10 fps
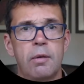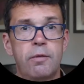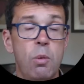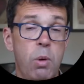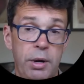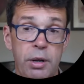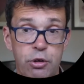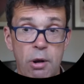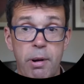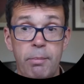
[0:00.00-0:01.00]
for a 1 no
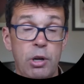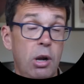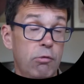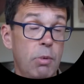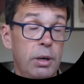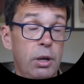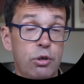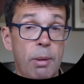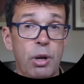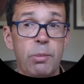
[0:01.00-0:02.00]

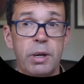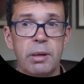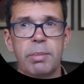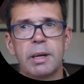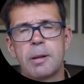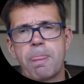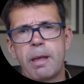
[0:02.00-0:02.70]
trump opening bid.